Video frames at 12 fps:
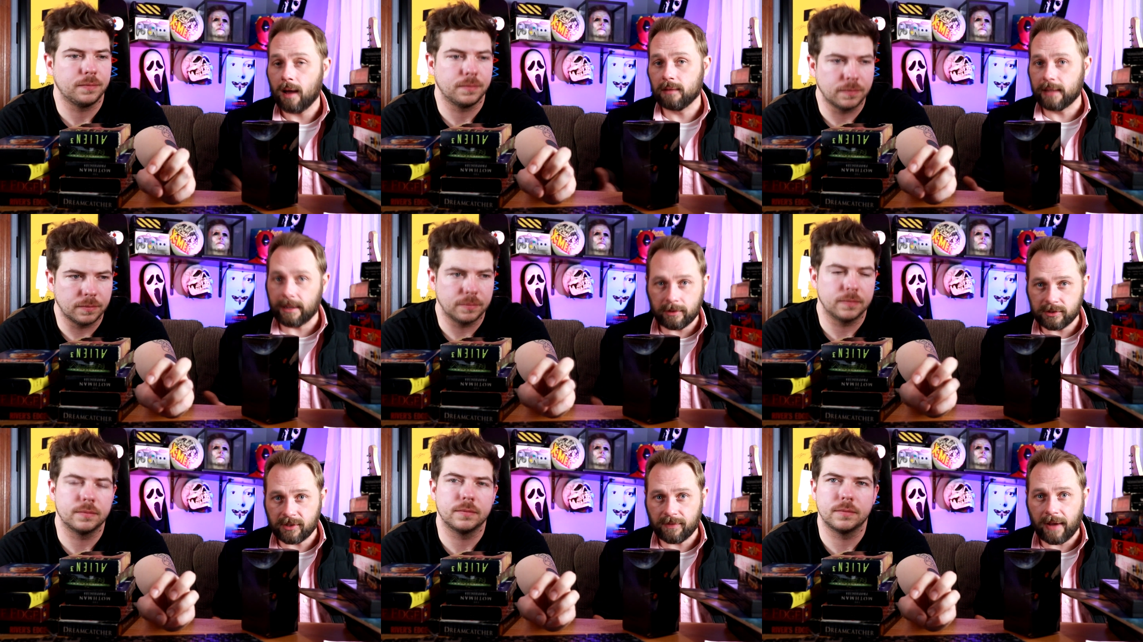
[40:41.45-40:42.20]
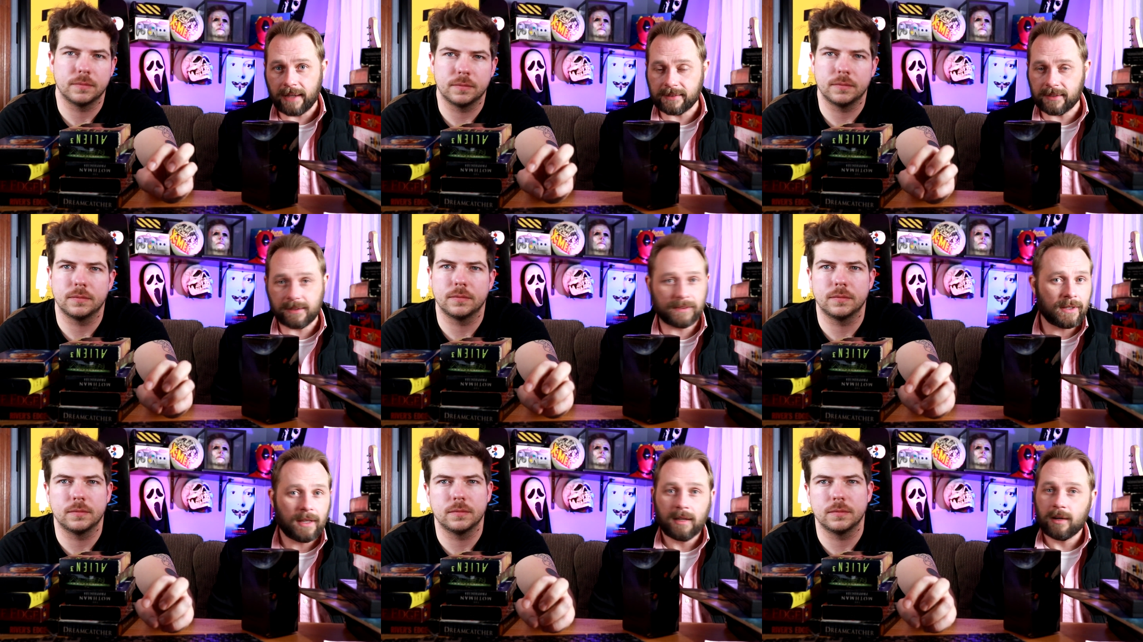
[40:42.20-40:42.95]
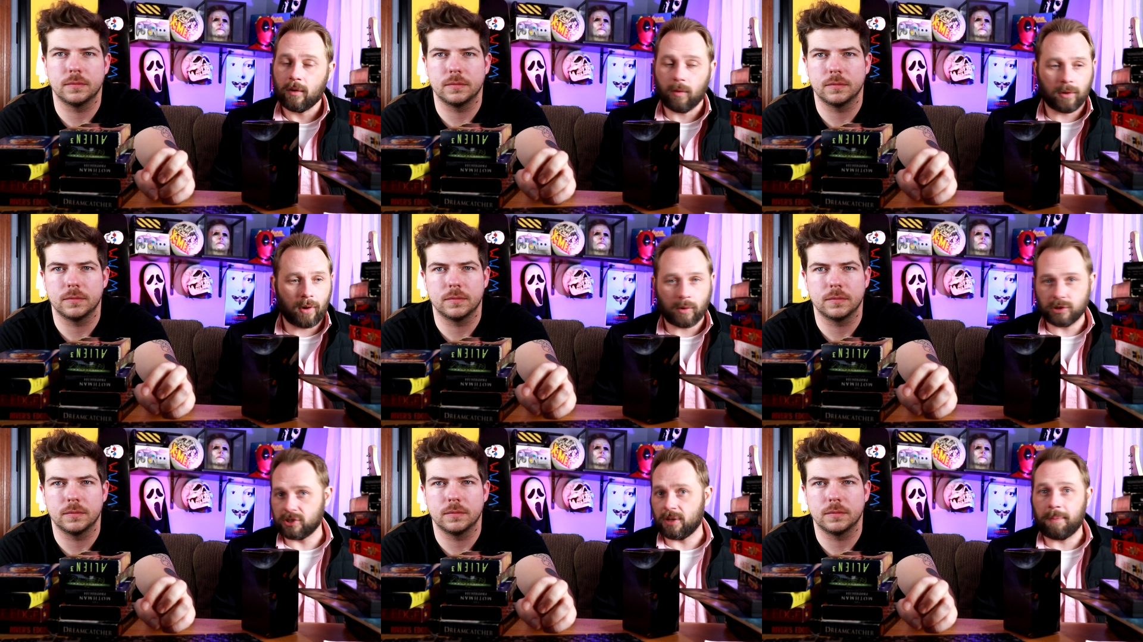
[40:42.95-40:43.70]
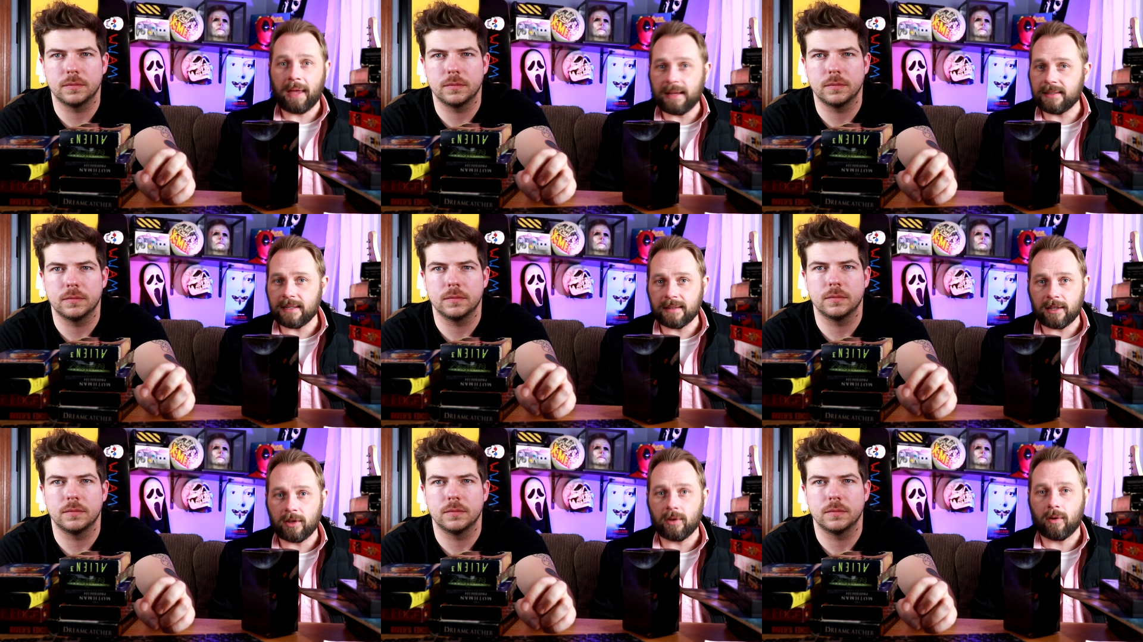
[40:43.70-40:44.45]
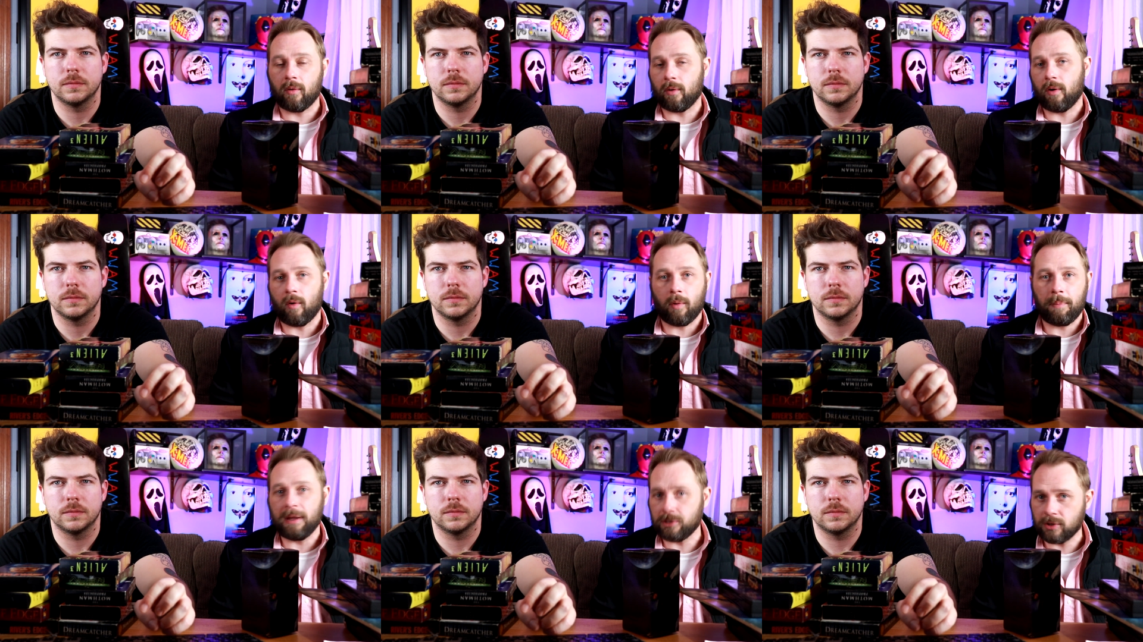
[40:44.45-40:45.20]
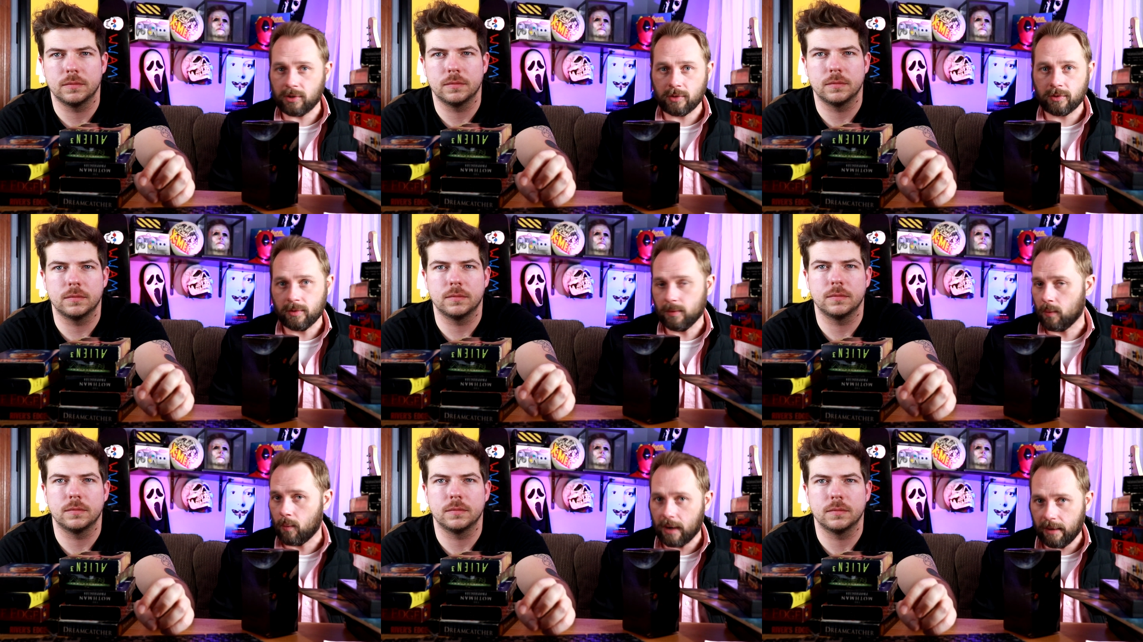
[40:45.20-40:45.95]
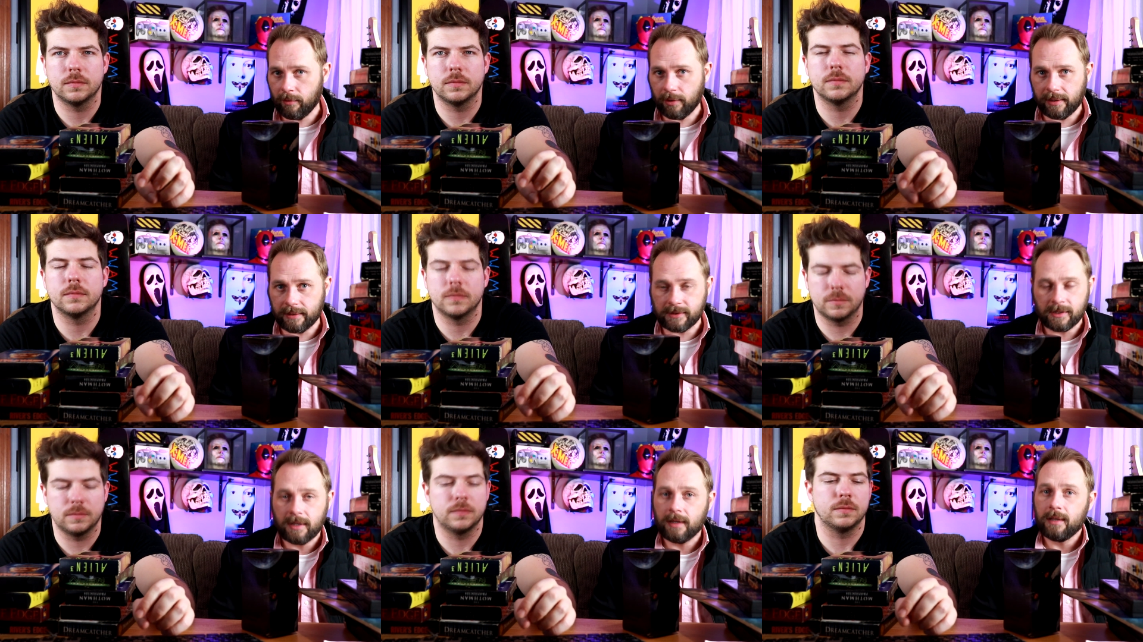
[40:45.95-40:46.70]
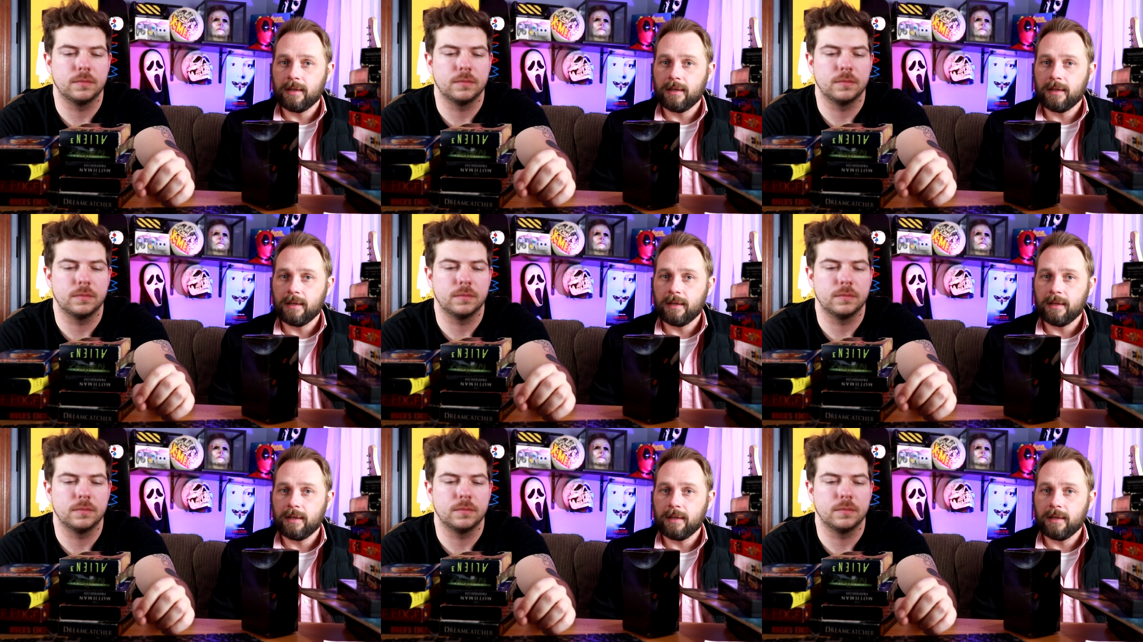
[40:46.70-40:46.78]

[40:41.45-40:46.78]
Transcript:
Speaker 1: A letter suffices, or, or just a painting that you, or, or a picture you drew, or whatever it is.